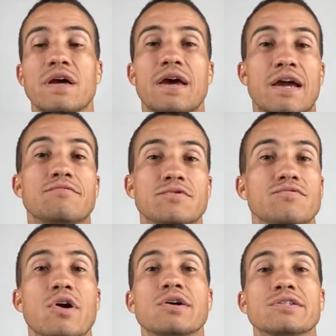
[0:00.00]
Henry
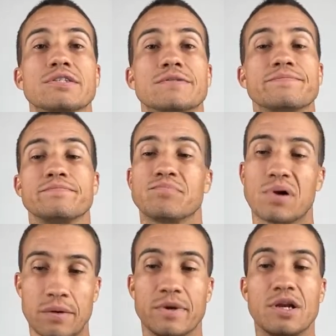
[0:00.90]
Ruggs.
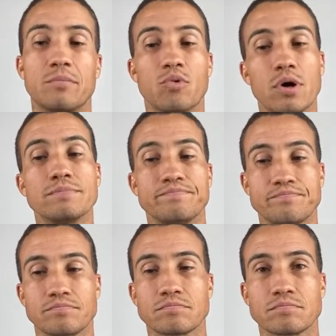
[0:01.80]
Probably my number one.
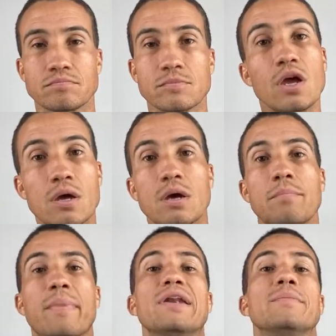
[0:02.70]

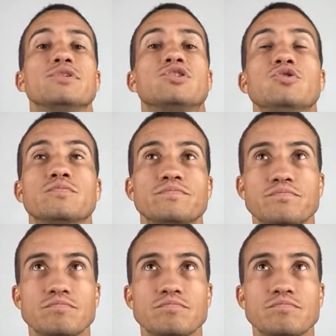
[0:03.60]
My number two.